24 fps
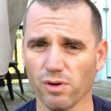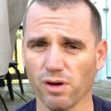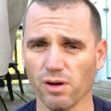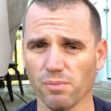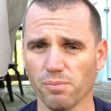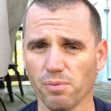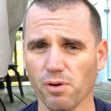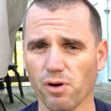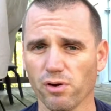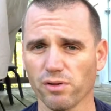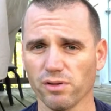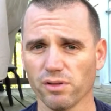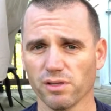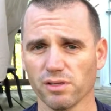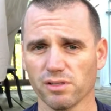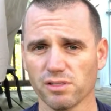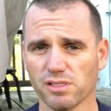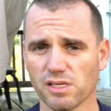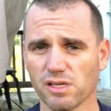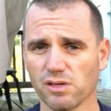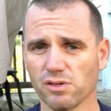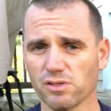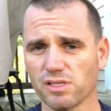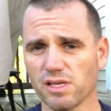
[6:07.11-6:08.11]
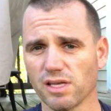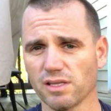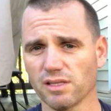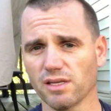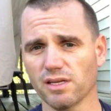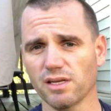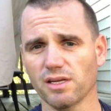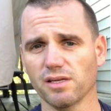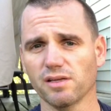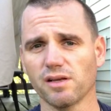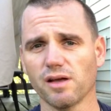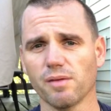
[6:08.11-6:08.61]
a part of the skill set
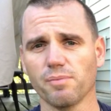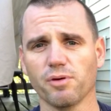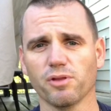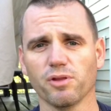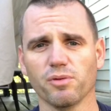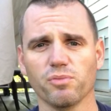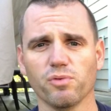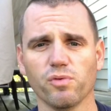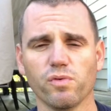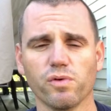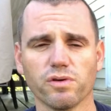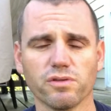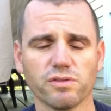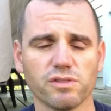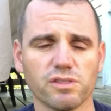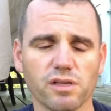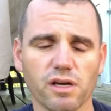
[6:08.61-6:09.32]
that ended up on the board.